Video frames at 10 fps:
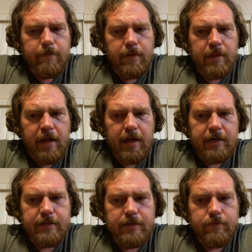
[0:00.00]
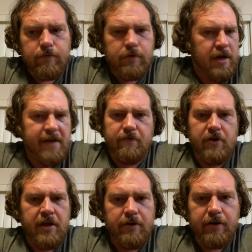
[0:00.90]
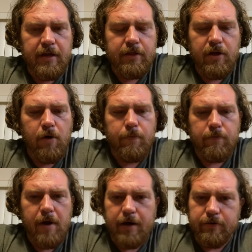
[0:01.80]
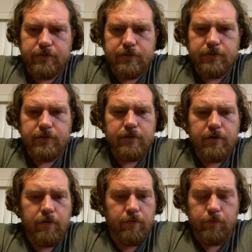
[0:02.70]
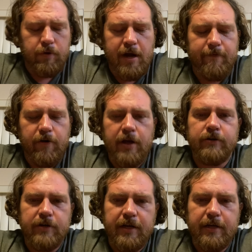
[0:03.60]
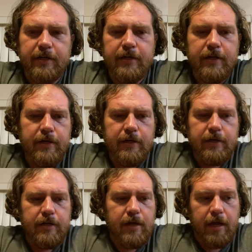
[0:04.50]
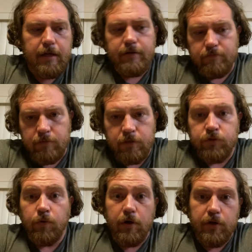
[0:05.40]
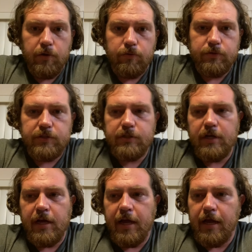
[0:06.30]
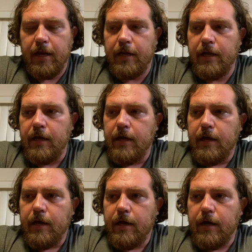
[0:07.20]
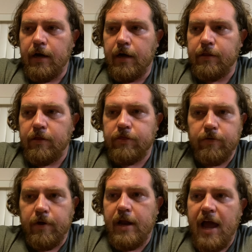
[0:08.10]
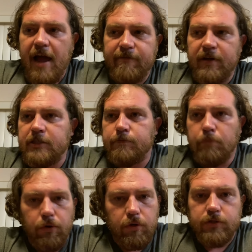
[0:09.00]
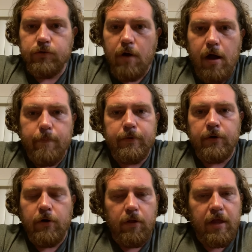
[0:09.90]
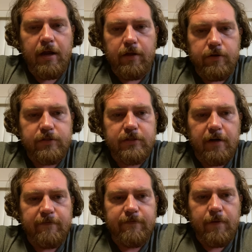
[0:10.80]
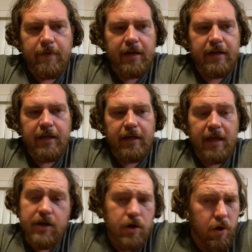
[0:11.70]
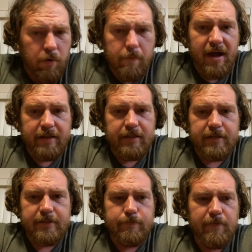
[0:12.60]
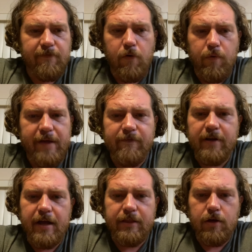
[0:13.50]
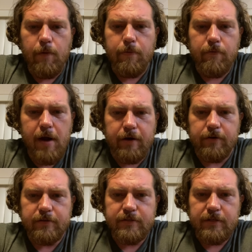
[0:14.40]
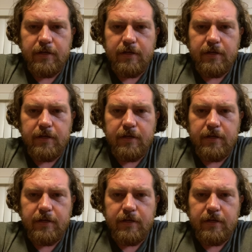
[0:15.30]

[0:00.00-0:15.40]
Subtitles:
that were never entered in the open records, or were never entered in, like the drug use and the 3.5-inch bullet drop and all that other stuff. I mean, he knew about this before we even got the open records.